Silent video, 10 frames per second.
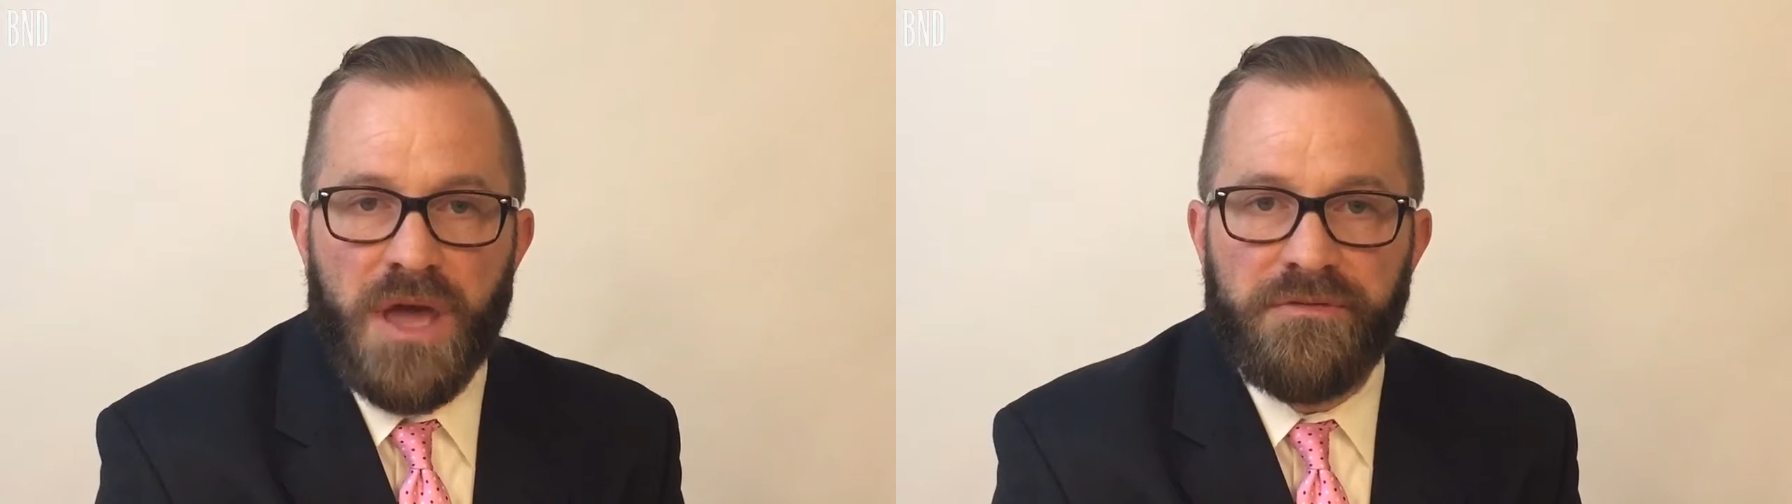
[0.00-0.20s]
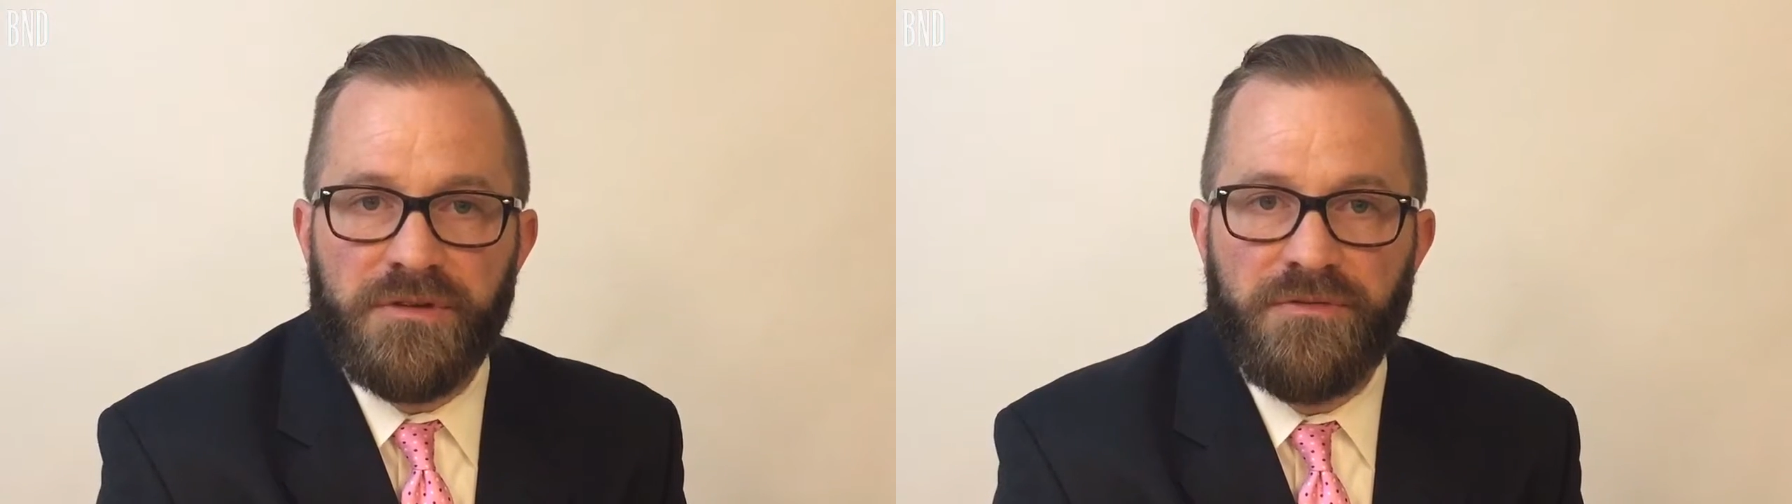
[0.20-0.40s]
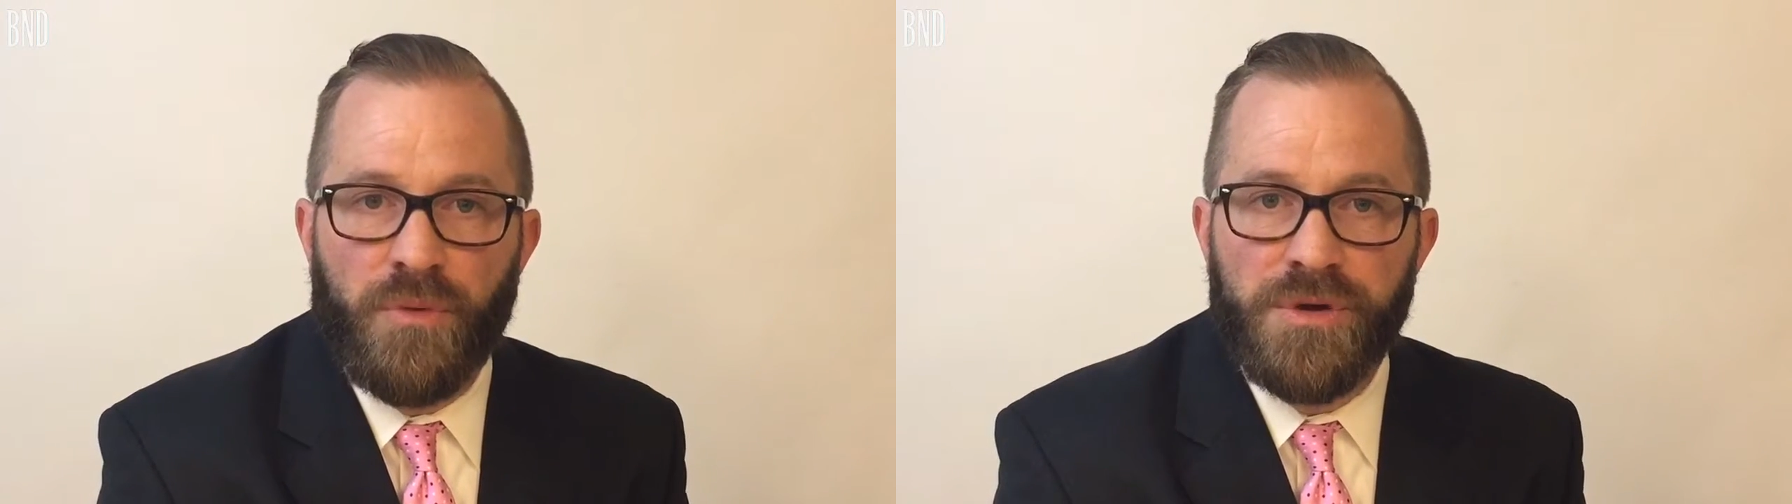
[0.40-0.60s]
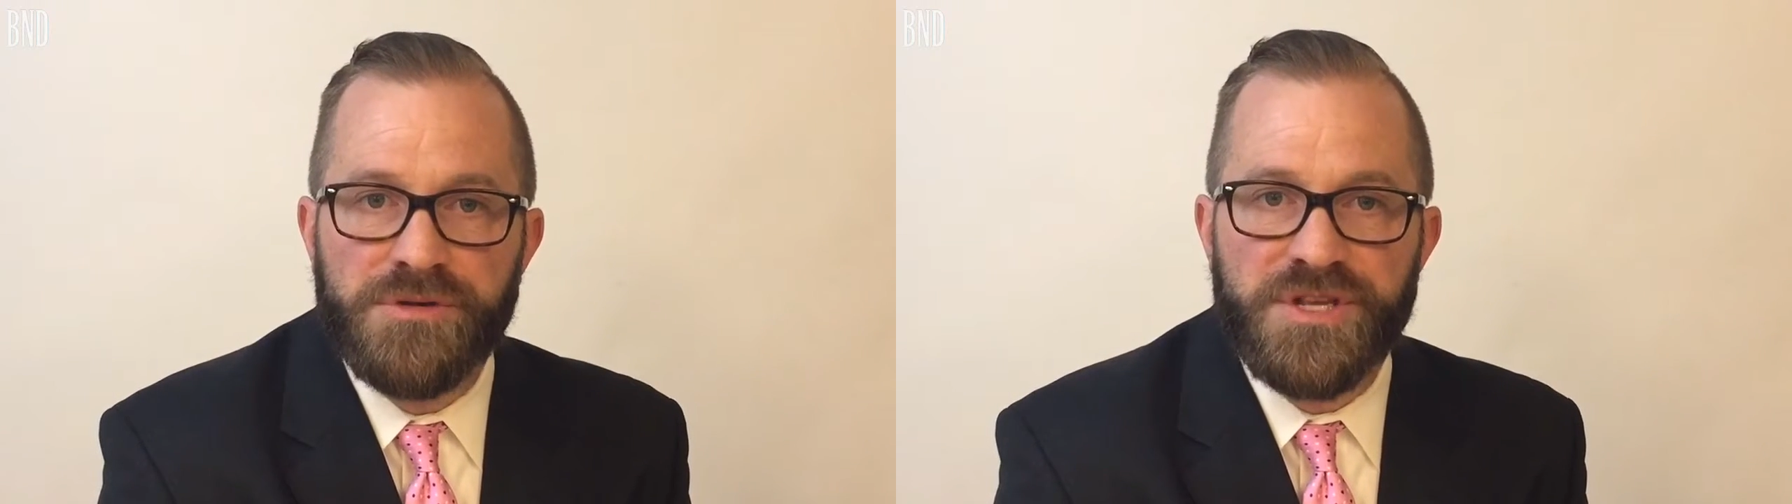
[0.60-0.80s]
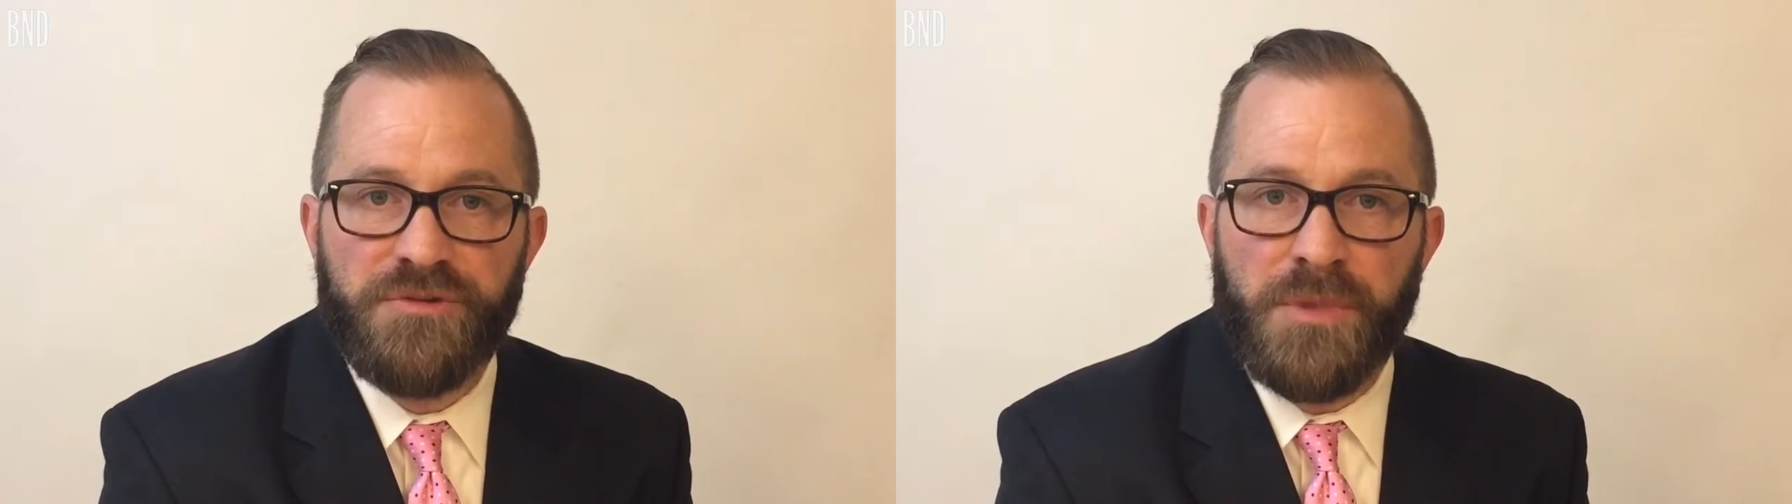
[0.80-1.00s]
having four
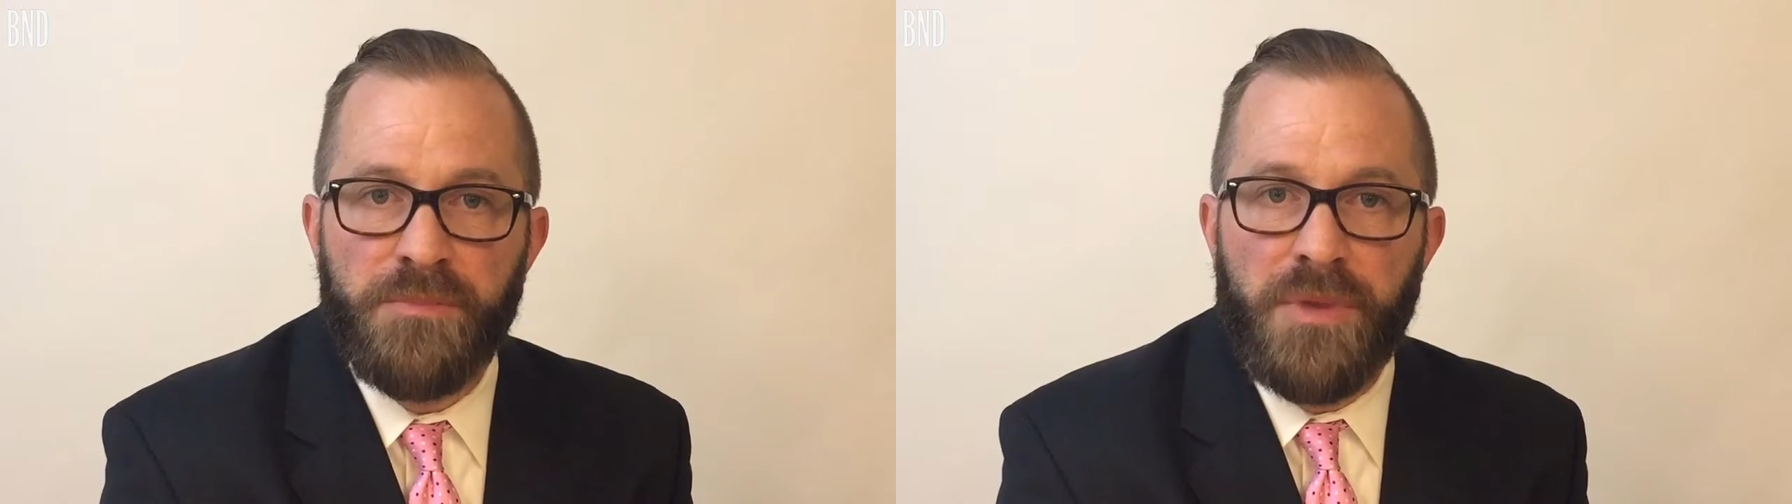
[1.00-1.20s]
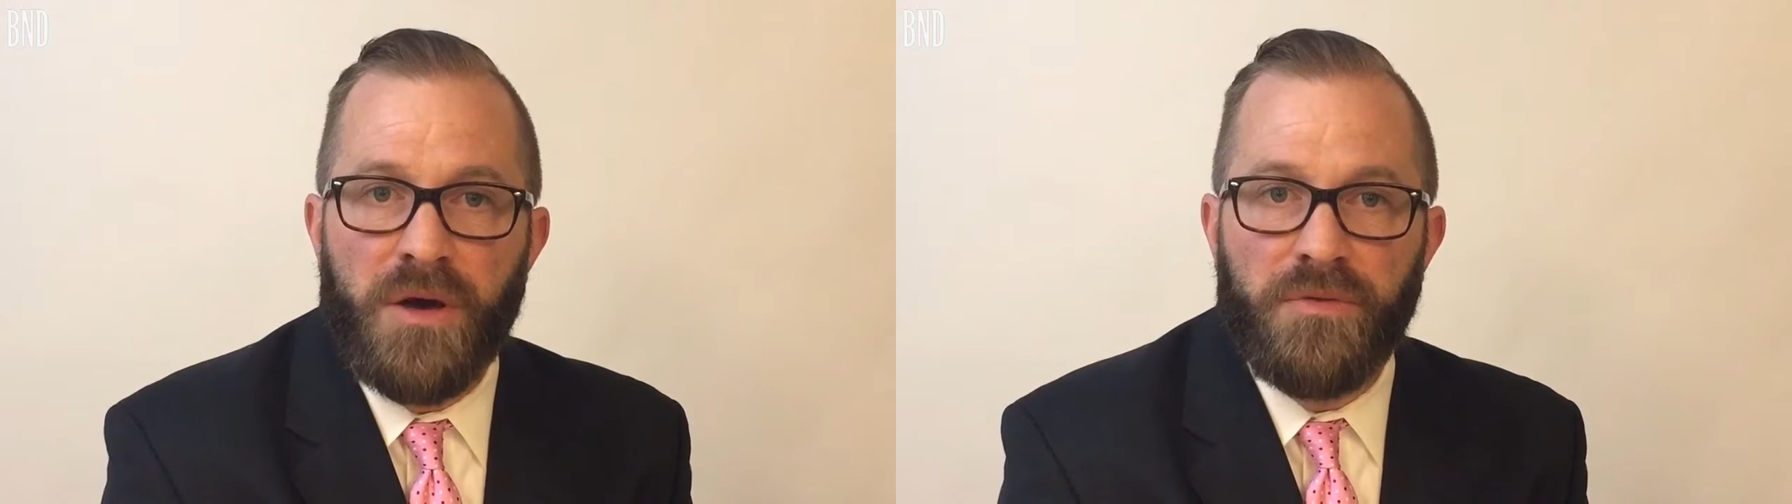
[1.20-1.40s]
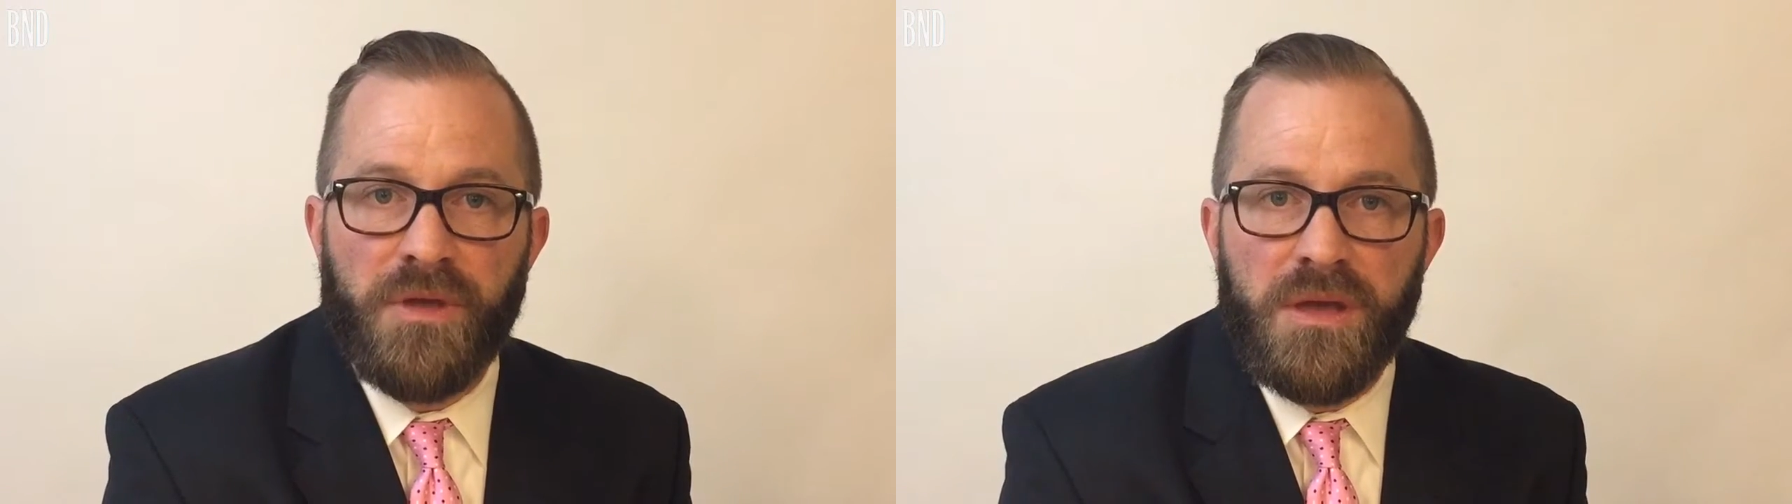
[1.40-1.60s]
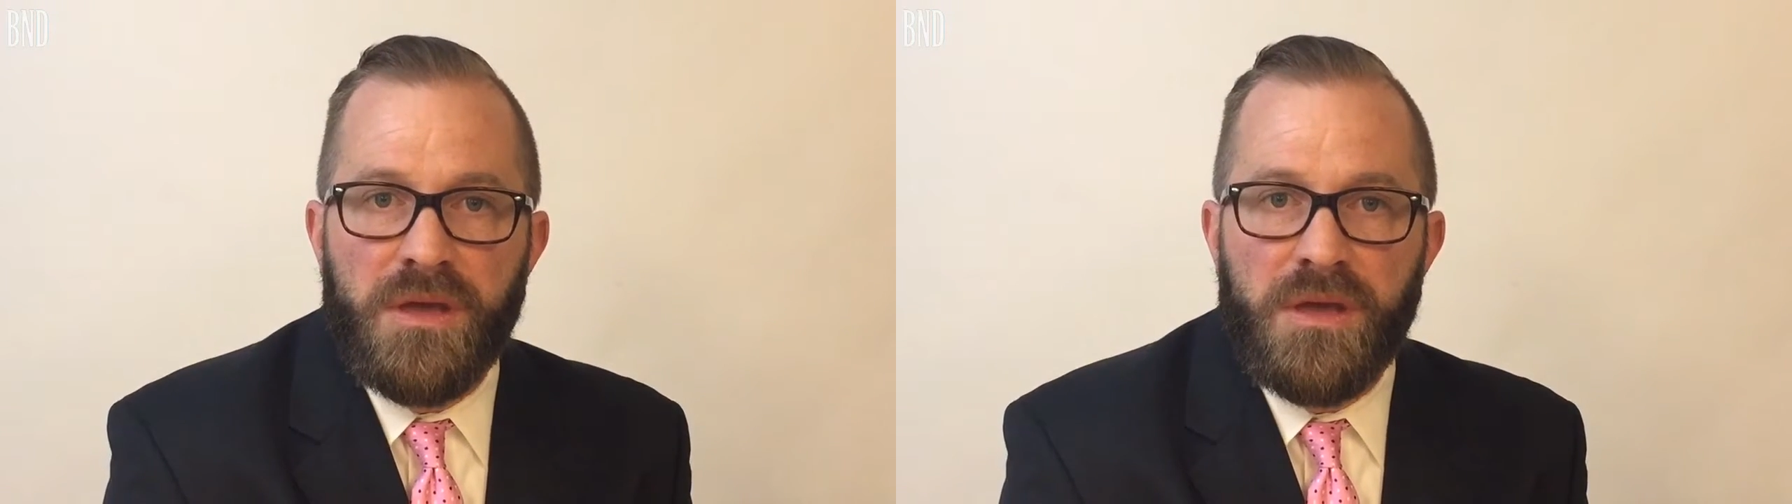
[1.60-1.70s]
years under my belt